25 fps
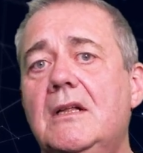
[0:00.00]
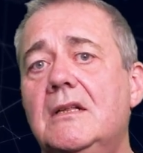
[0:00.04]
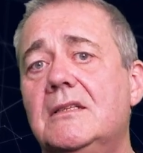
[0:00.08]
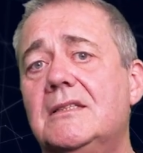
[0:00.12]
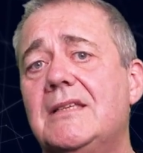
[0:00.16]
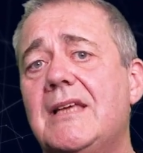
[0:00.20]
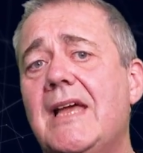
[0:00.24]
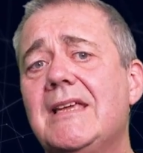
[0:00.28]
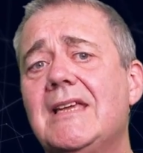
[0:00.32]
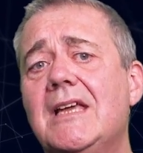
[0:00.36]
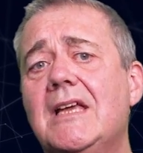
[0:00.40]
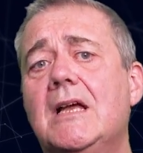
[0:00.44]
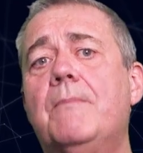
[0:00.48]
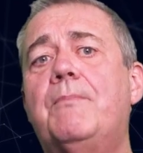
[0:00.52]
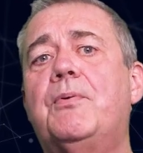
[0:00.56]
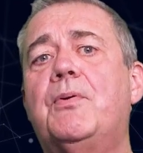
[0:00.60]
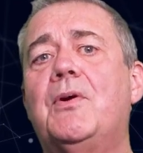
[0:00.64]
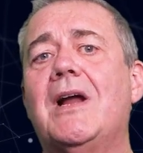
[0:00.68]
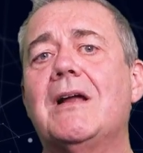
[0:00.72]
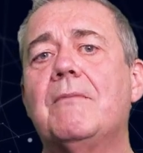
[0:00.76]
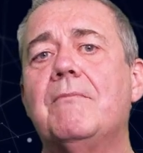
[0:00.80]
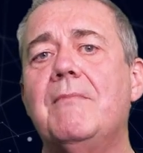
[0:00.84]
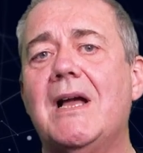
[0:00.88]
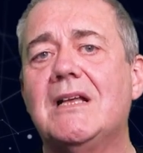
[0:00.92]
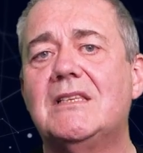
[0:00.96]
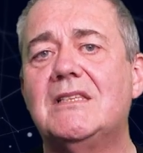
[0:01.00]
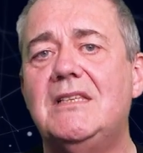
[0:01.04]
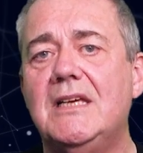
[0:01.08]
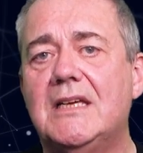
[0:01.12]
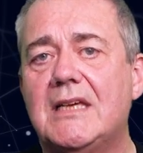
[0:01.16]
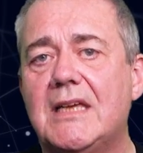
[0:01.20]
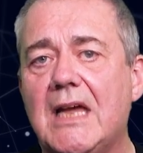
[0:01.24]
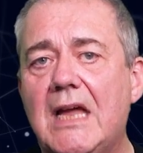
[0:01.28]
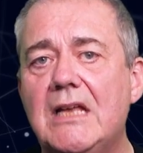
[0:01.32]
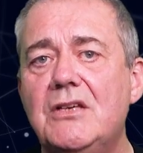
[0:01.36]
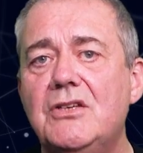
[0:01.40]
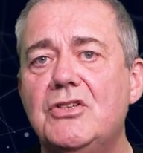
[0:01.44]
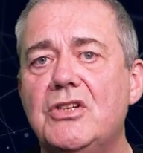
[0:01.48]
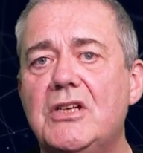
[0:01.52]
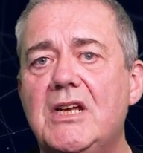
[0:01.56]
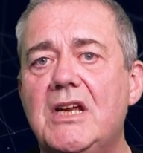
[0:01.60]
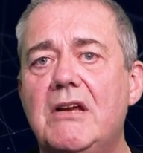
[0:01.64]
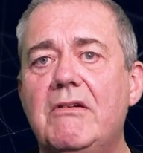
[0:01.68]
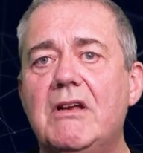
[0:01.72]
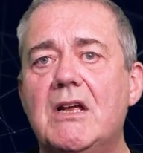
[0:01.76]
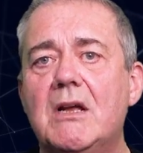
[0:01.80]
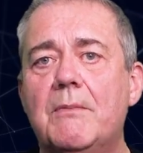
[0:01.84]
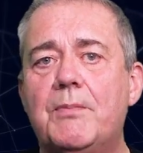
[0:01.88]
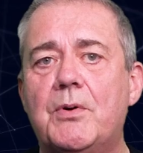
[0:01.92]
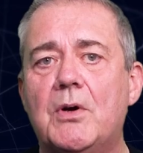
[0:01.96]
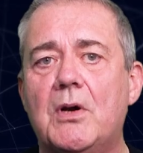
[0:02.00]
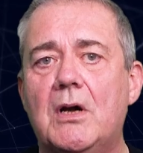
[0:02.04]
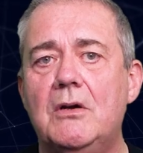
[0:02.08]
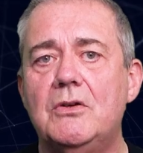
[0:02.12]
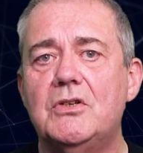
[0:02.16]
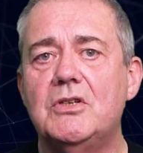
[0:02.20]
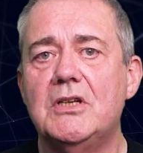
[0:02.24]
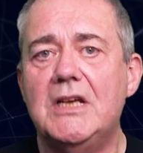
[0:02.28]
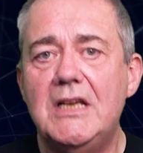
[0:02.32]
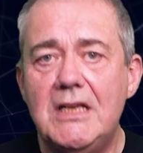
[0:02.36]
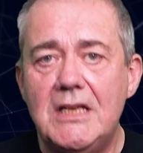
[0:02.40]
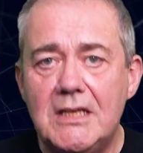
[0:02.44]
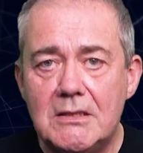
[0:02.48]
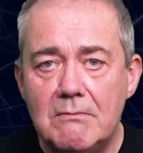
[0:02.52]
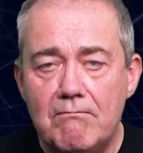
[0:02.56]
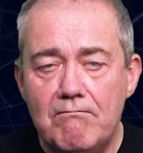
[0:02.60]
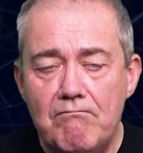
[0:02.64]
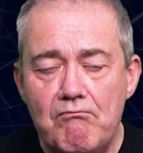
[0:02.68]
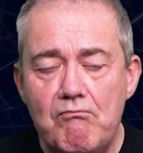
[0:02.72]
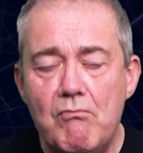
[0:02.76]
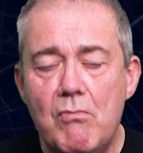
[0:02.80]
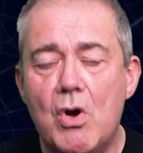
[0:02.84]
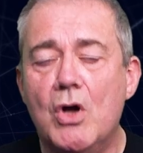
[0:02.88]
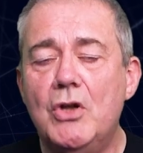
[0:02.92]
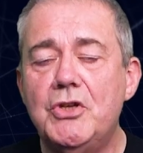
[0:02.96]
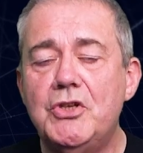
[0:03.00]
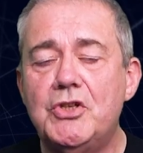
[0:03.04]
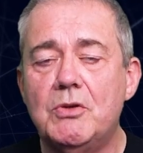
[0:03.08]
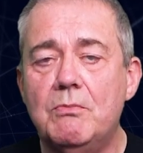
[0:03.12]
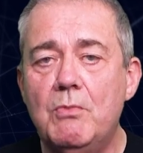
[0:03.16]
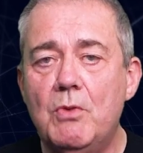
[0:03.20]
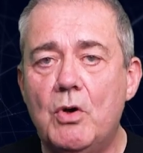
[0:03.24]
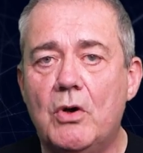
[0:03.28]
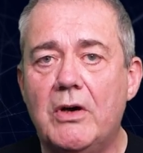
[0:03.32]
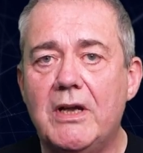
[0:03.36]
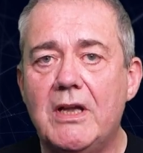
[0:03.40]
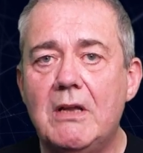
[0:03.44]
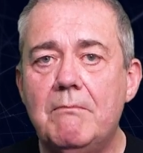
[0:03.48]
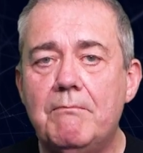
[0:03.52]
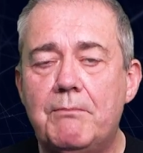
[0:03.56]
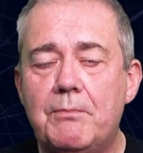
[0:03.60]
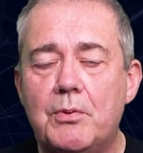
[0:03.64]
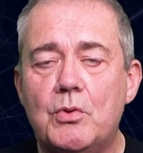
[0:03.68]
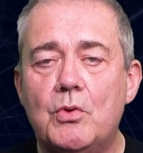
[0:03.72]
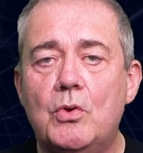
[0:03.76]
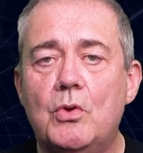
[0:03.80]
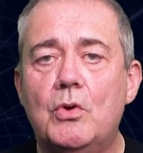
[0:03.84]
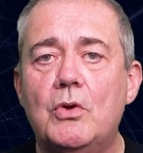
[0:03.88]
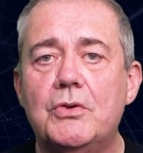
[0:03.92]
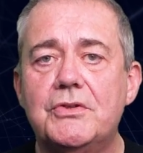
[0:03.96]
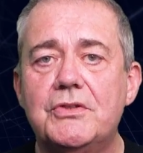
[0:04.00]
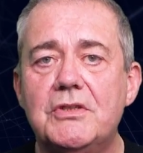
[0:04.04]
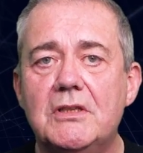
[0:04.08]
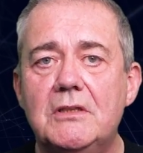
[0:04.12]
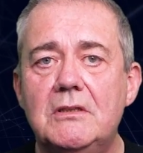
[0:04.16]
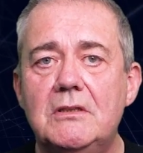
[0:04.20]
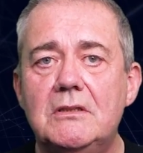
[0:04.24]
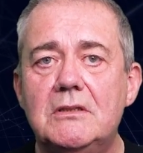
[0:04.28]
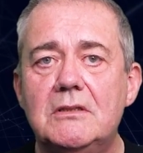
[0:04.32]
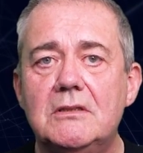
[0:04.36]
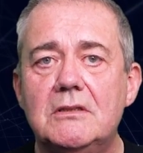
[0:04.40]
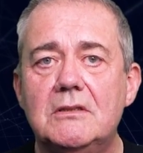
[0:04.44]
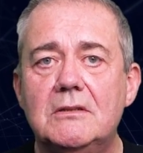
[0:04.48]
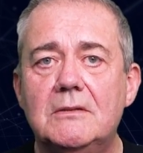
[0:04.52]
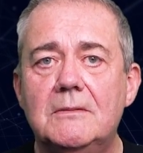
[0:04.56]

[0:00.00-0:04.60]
Taking a pragmatic engineering approach is much more important.